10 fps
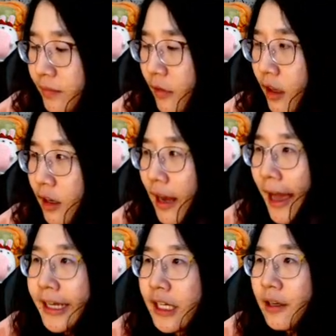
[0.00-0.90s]
Like,
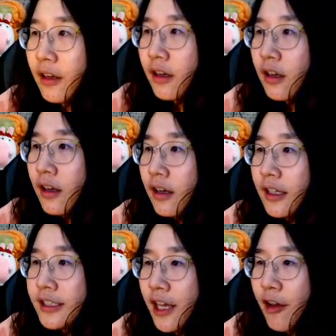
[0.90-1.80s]
let's
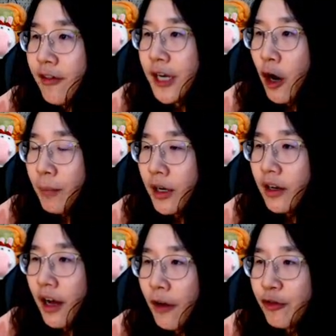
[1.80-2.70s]
say I drop a
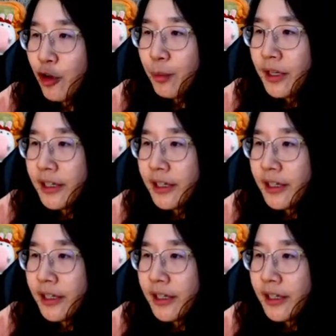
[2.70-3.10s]
few pieces.